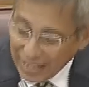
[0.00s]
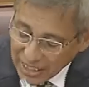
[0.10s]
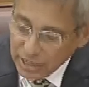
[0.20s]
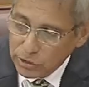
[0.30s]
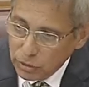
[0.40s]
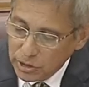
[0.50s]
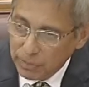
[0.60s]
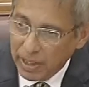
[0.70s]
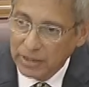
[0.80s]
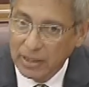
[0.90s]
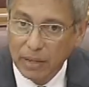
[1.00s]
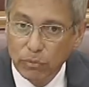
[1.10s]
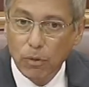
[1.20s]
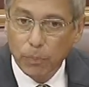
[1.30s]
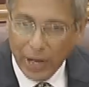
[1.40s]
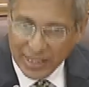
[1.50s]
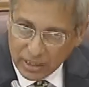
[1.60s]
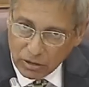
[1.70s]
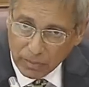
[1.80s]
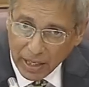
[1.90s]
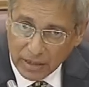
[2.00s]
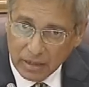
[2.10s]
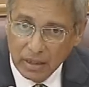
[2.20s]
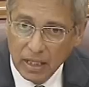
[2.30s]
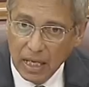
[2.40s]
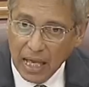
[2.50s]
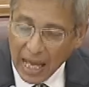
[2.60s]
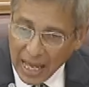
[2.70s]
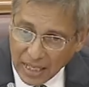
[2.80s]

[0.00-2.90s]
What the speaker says: far less literacy-minded and more practical-minded.